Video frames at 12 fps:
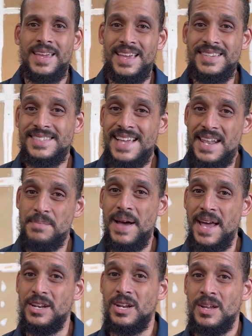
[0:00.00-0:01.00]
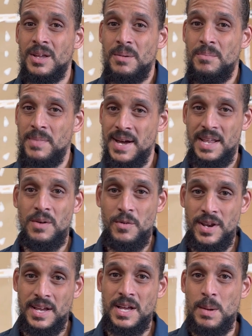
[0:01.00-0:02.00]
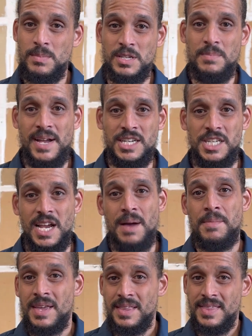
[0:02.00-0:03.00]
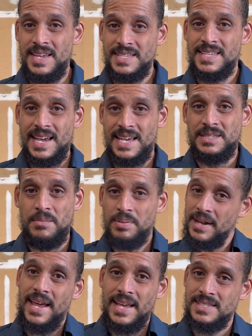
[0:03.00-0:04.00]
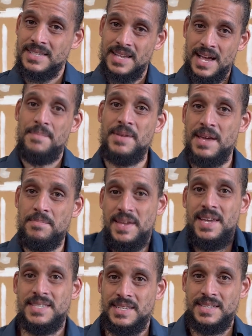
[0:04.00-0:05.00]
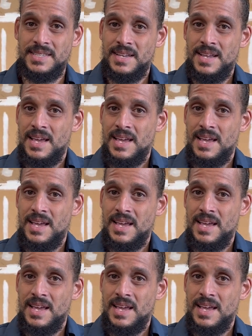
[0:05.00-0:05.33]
It's not about the money when it comes to my shop. These hands are blessed. I'm gonna get business.